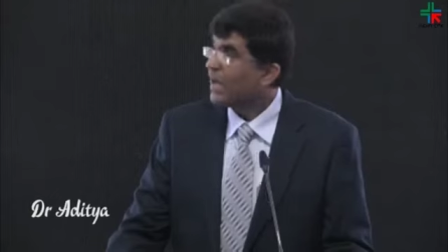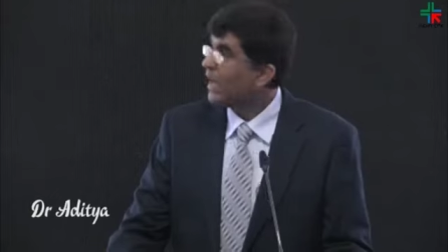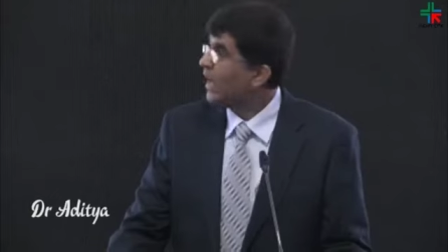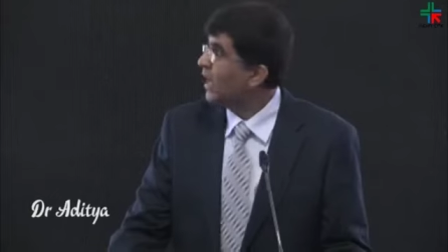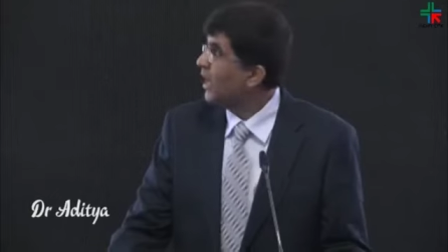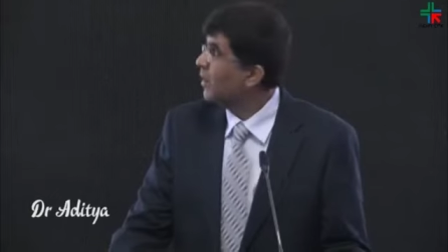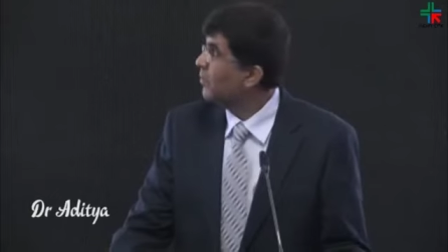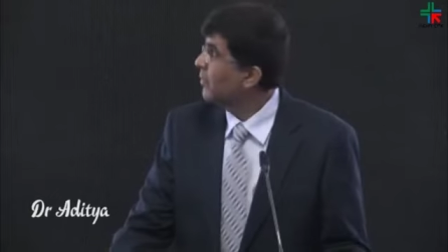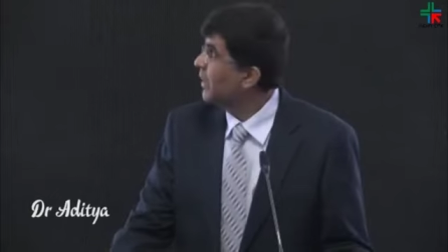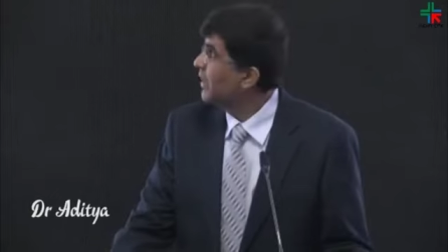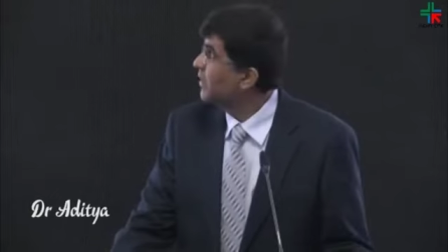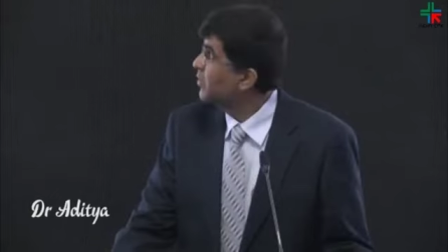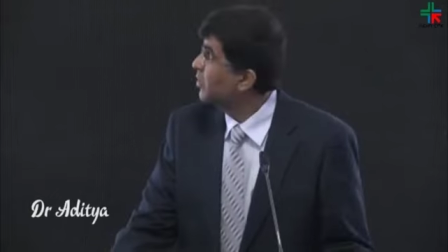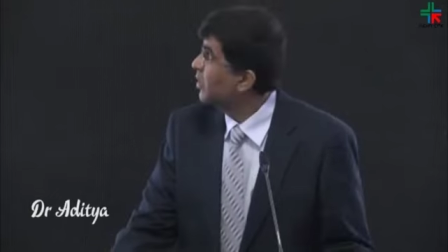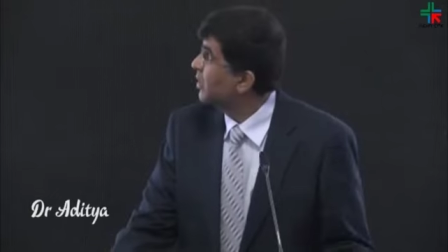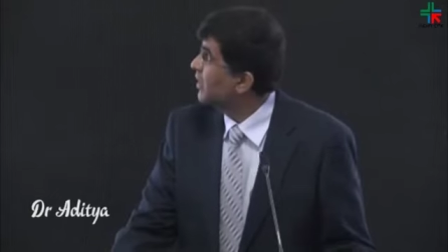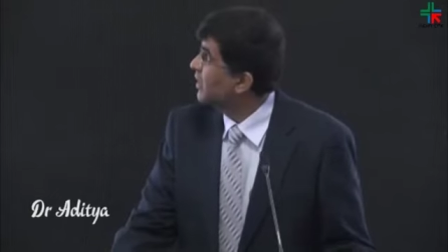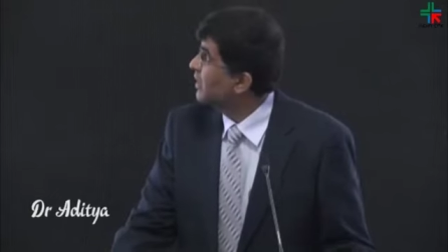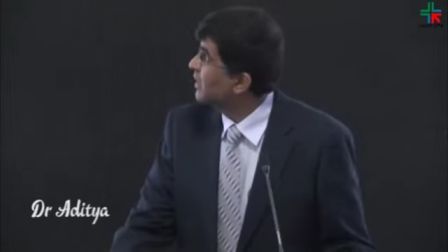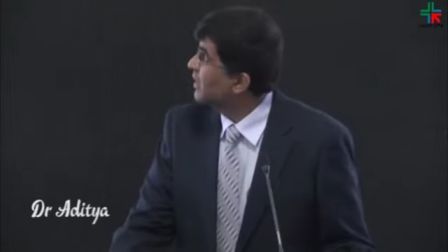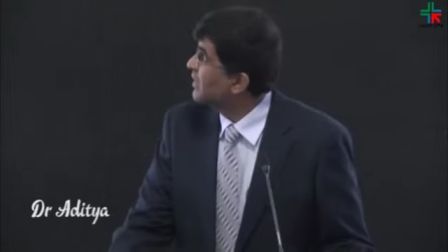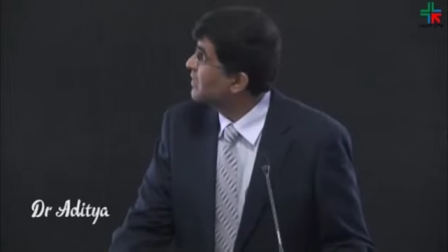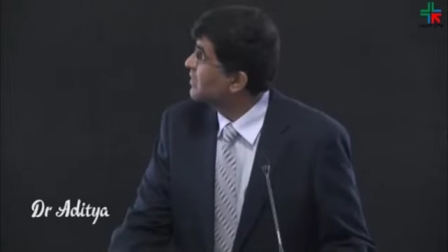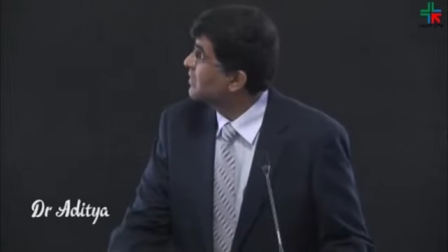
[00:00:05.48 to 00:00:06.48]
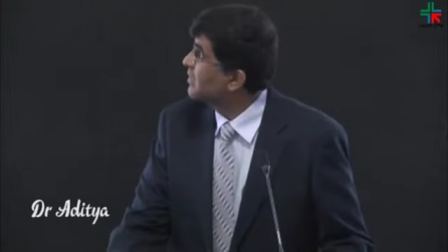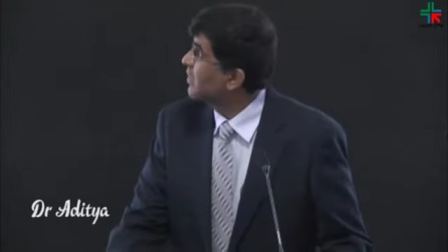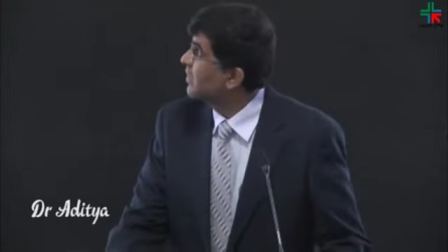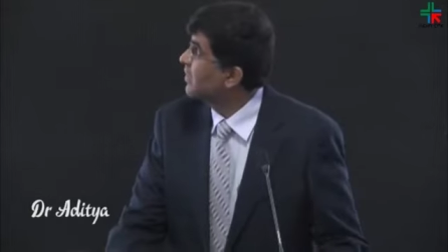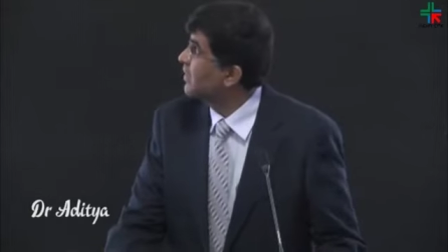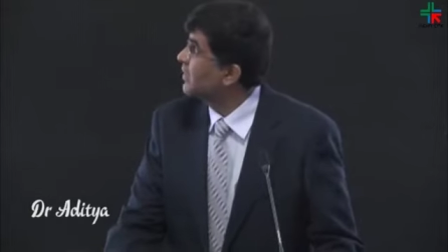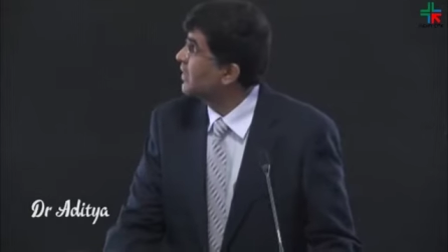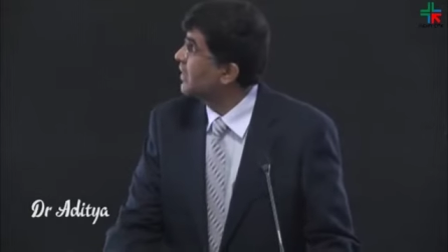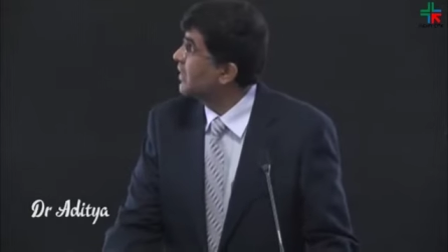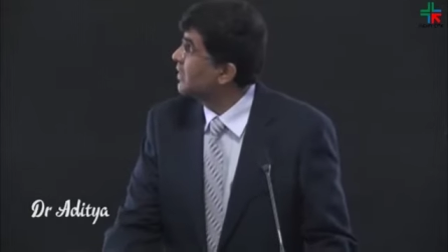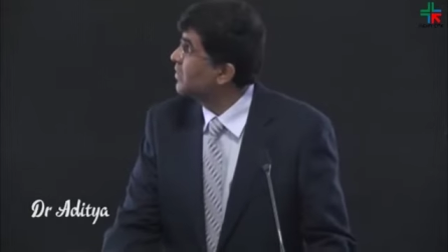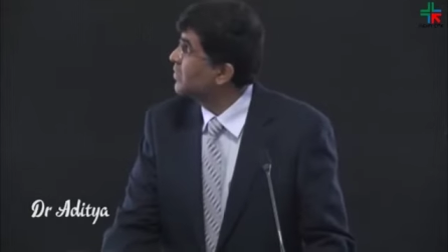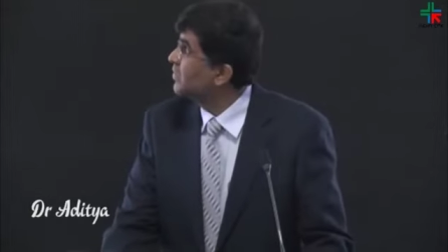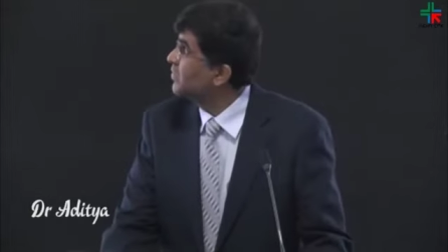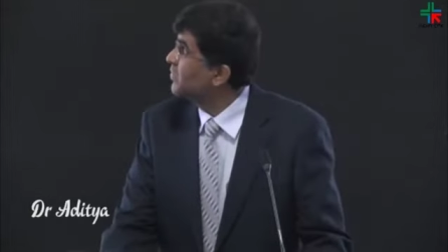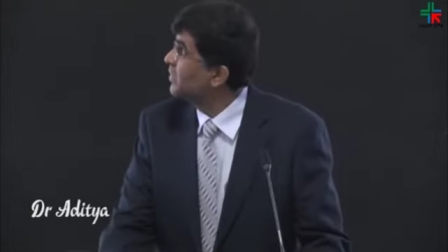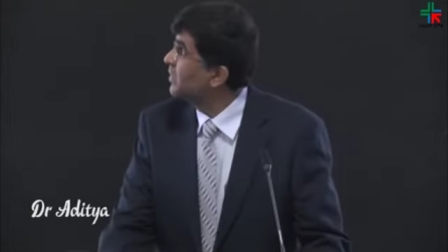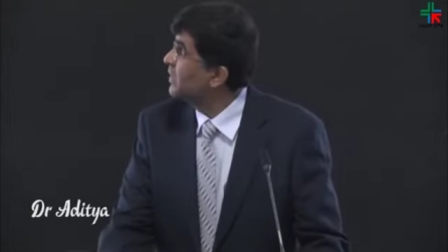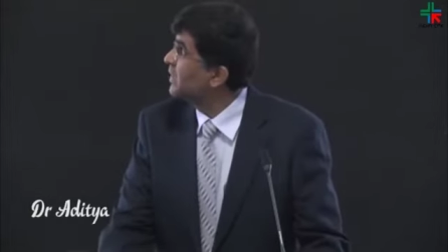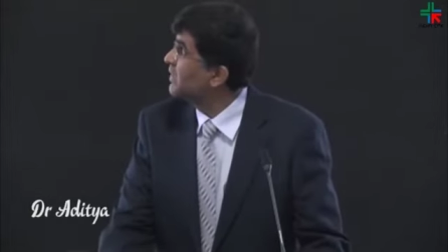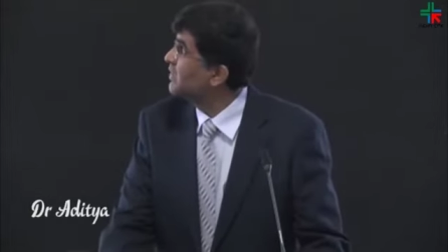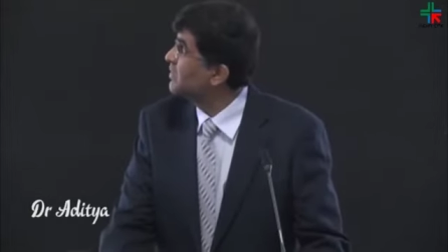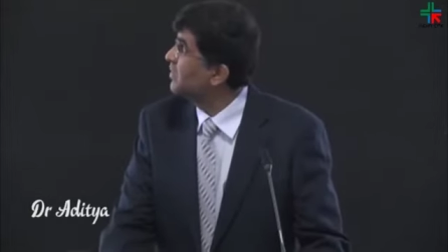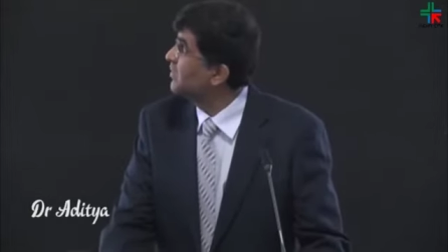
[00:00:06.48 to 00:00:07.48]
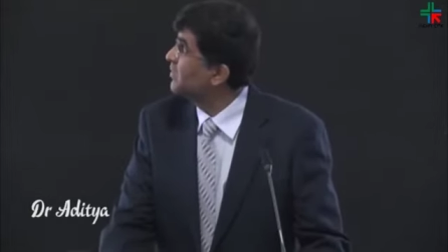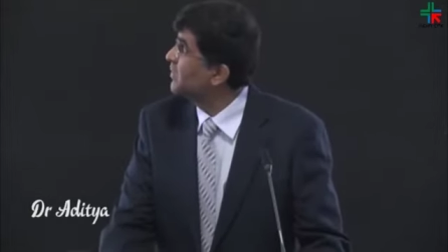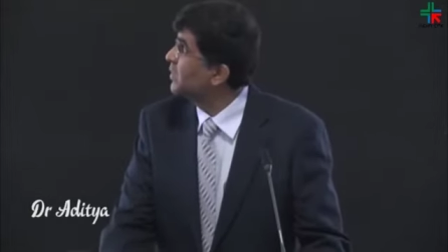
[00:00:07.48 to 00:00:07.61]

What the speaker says: My talk is on usefulness of